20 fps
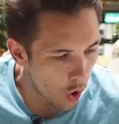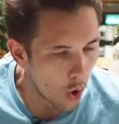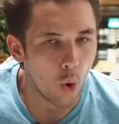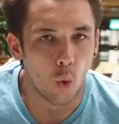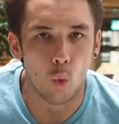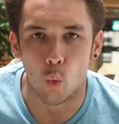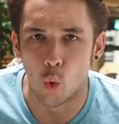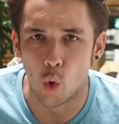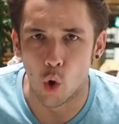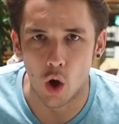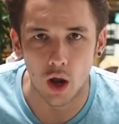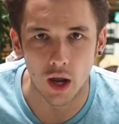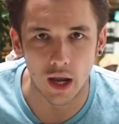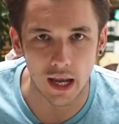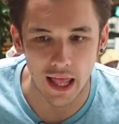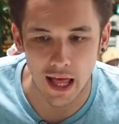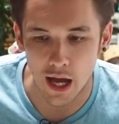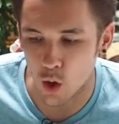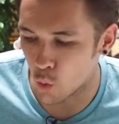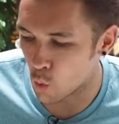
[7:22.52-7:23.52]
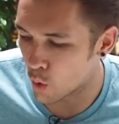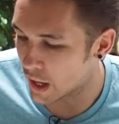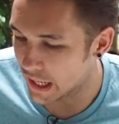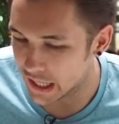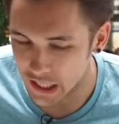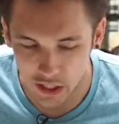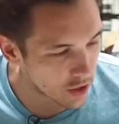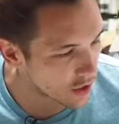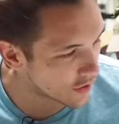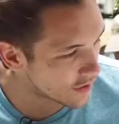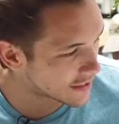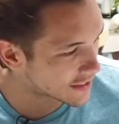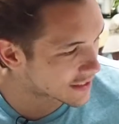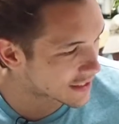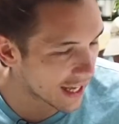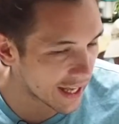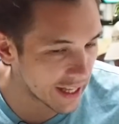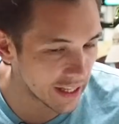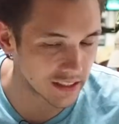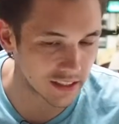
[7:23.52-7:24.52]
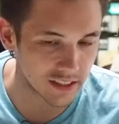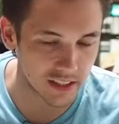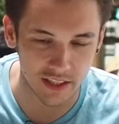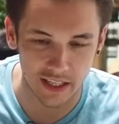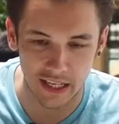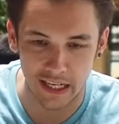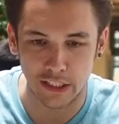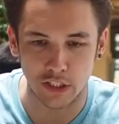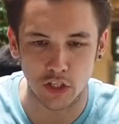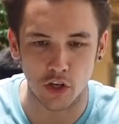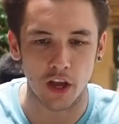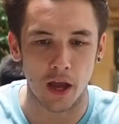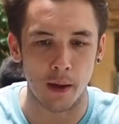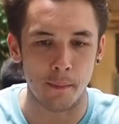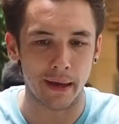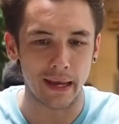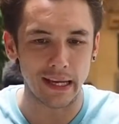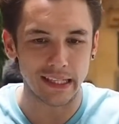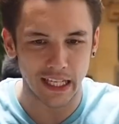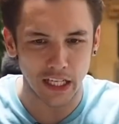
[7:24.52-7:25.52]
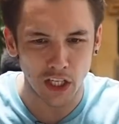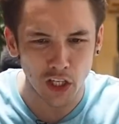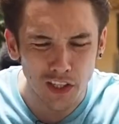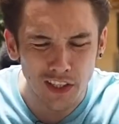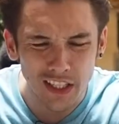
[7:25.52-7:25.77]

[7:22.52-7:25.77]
Wallah, way, look at these cakes. These look amazing. Look at